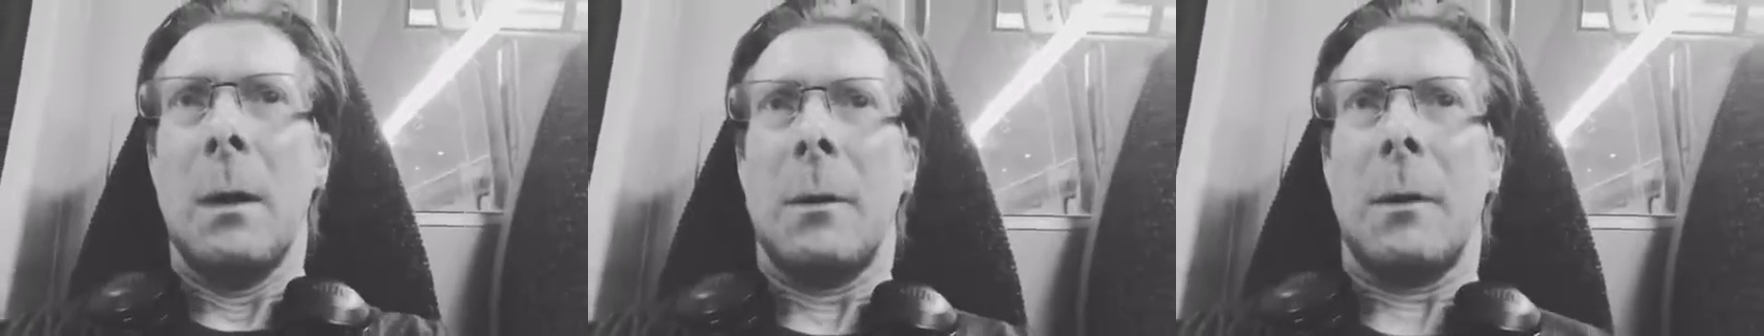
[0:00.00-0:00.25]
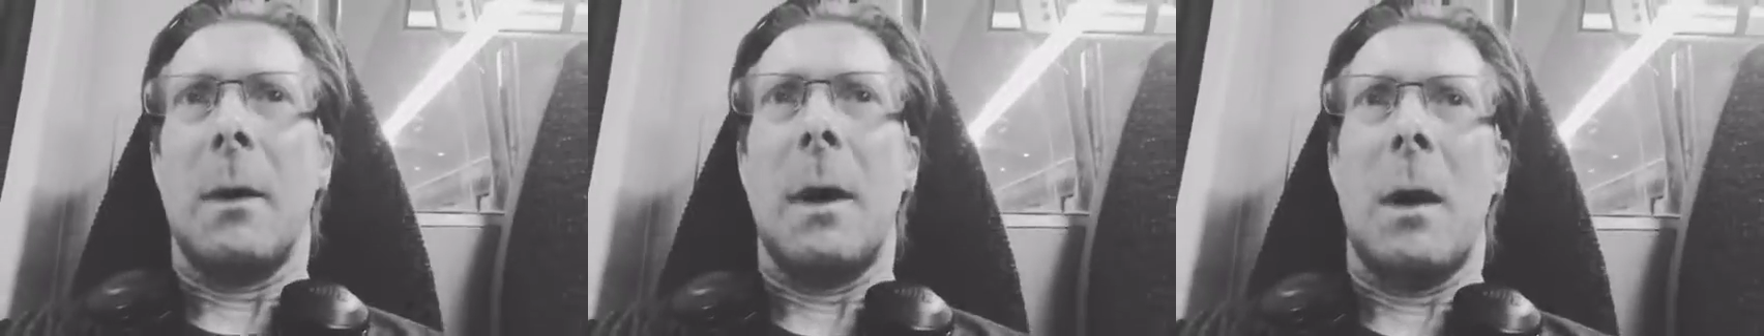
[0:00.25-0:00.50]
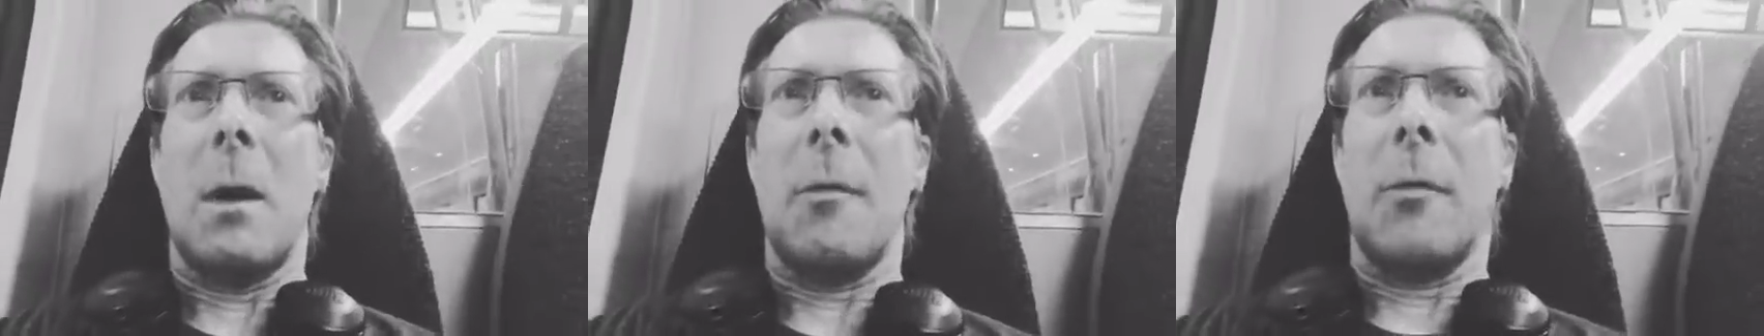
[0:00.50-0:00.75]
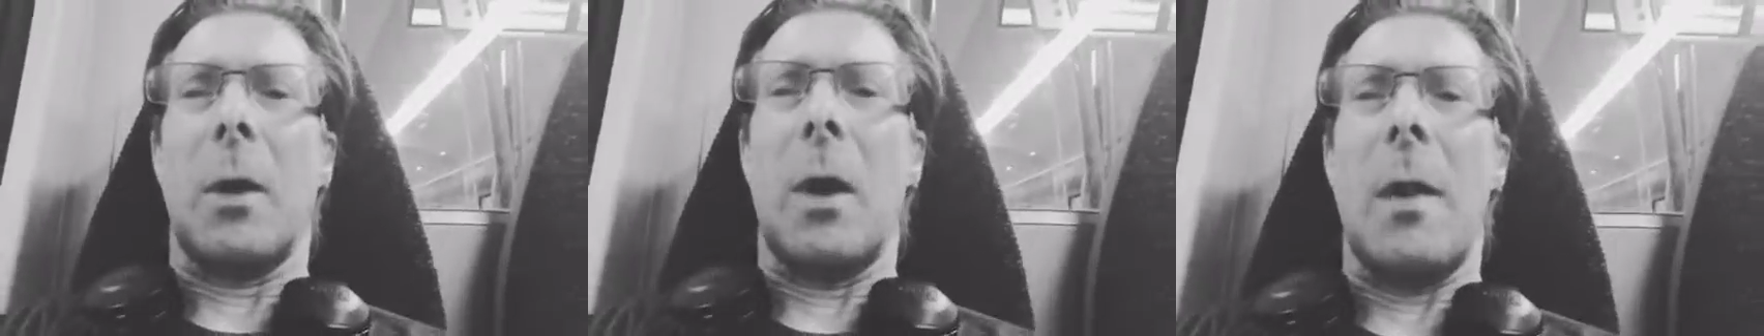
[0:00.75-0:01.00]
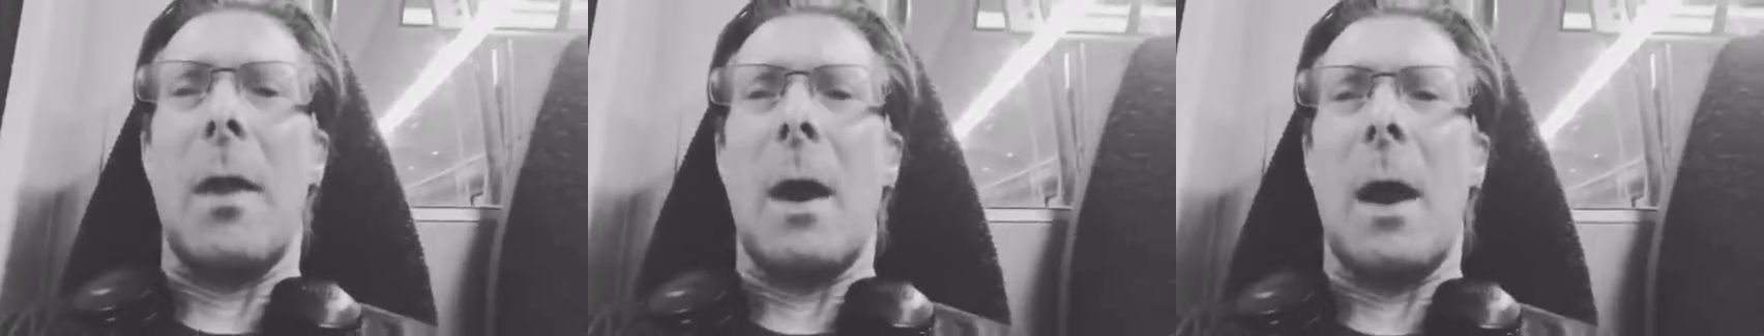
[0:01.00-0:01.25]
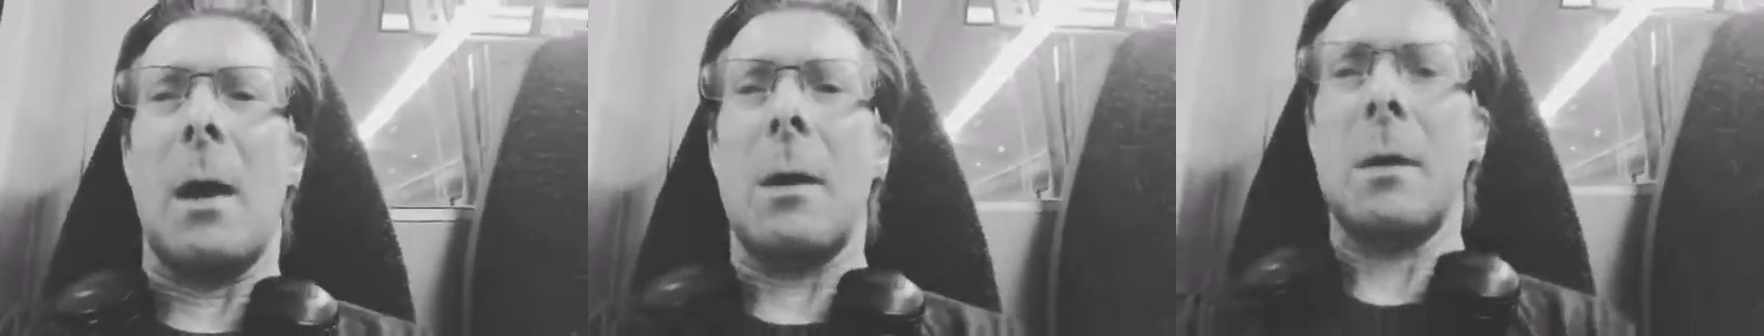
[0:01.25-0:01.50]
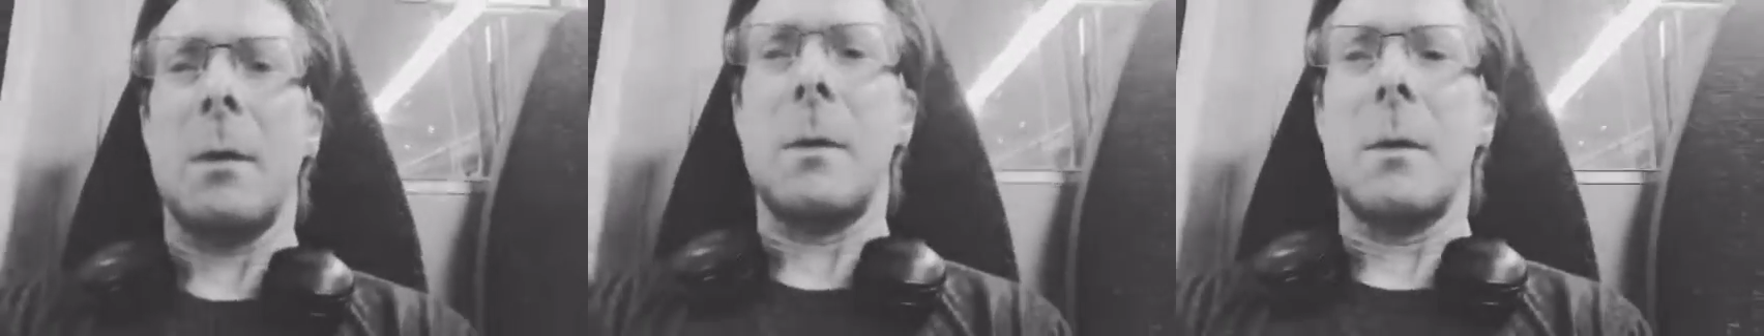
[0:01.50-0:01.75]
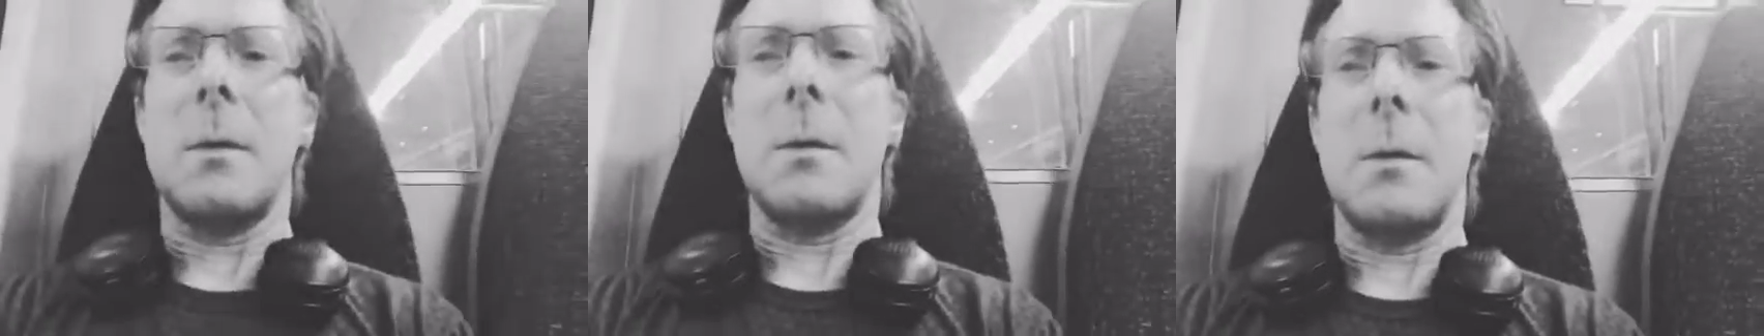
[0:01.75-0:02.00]
So yeah, after going there
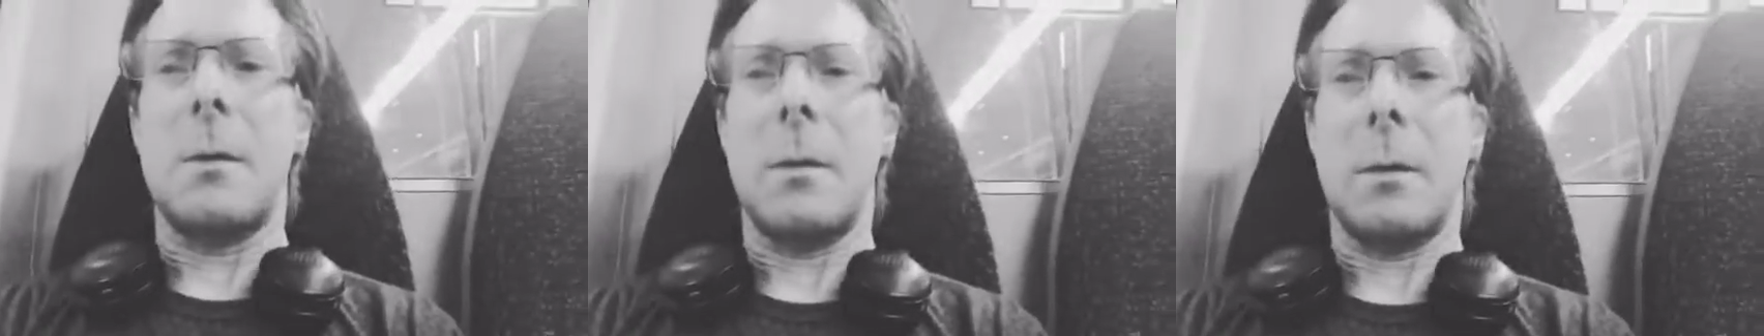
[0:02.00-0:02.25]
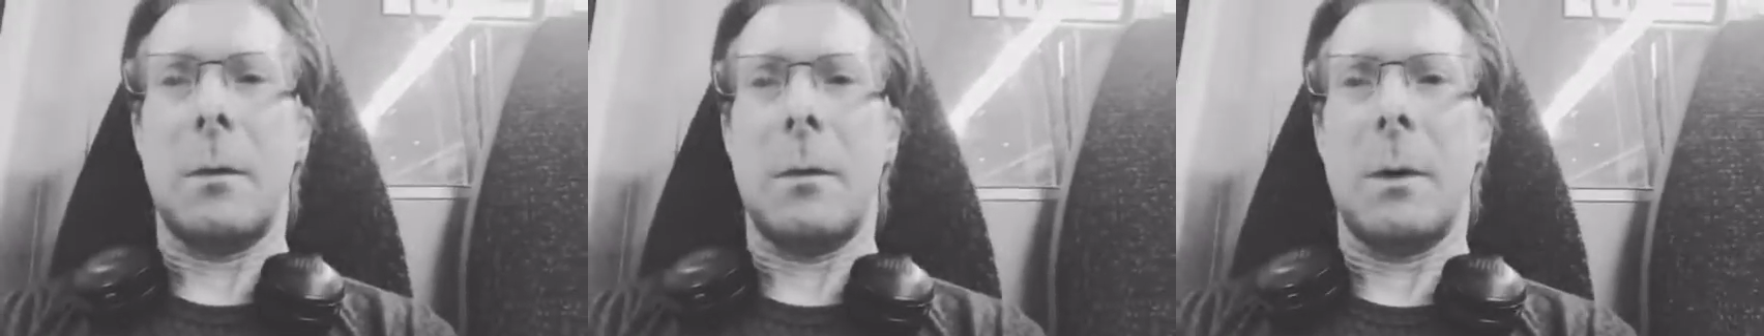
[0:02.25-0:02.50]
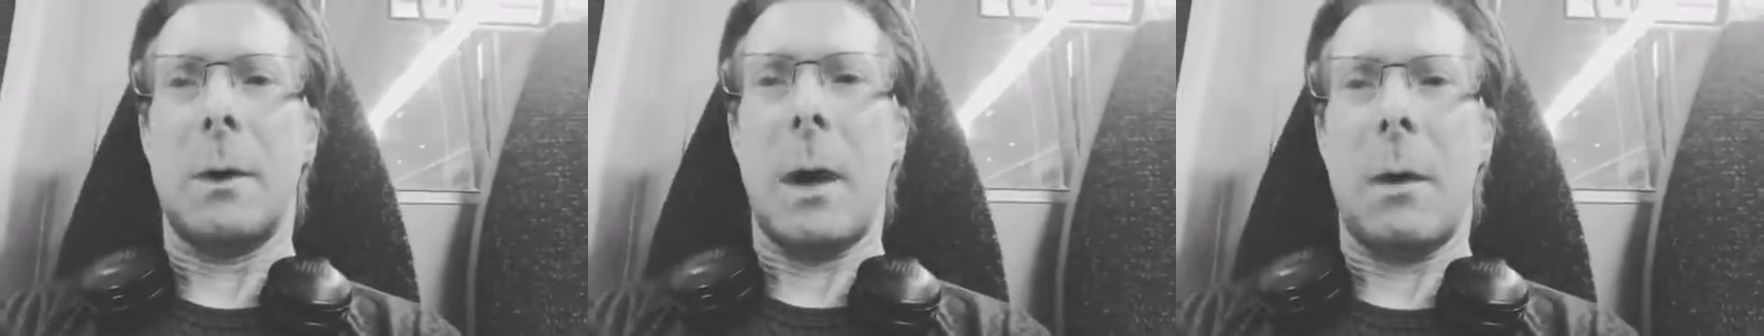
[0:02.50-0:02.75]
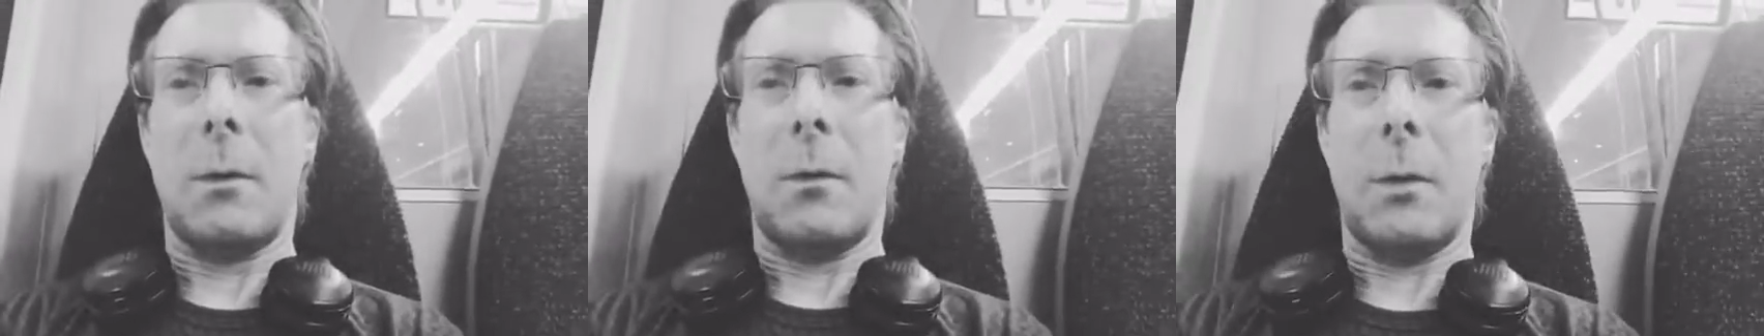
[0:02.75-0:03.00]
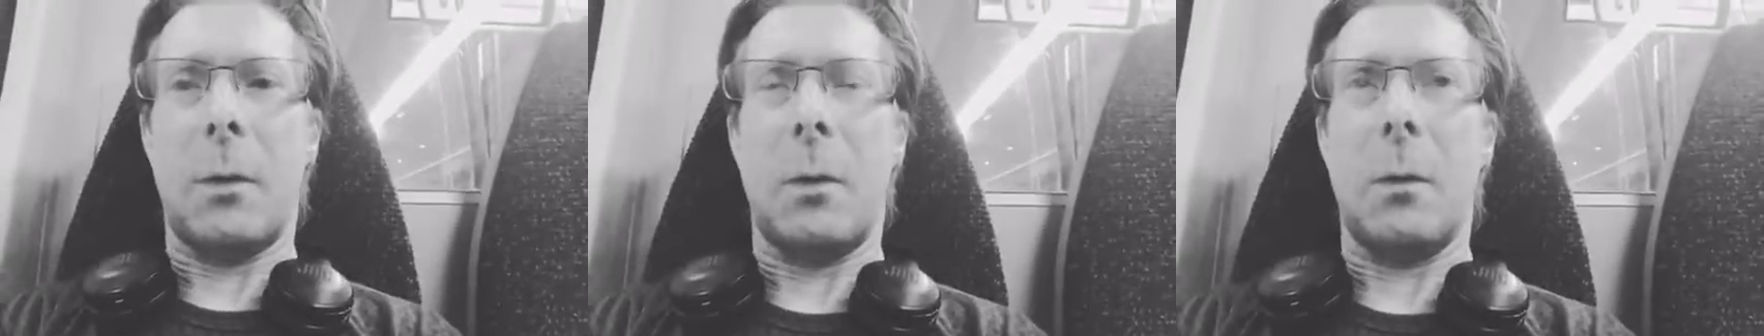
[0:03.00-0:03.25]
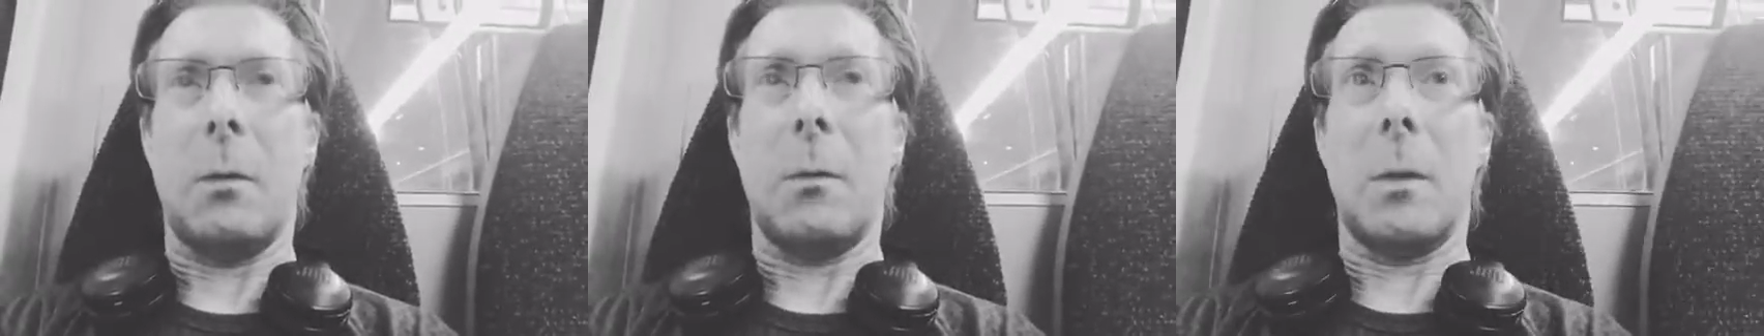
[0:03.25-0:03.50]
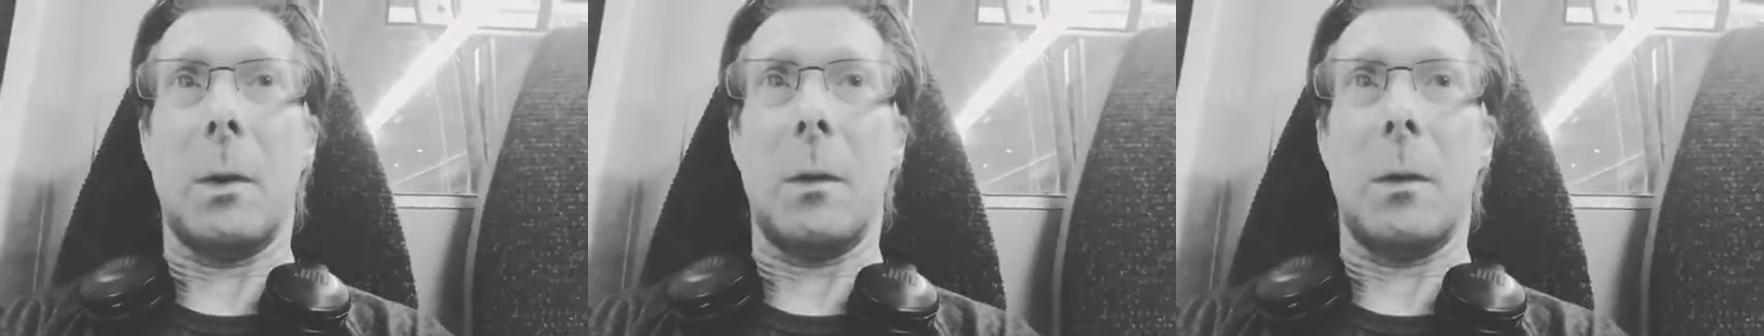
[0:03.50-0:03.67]
down to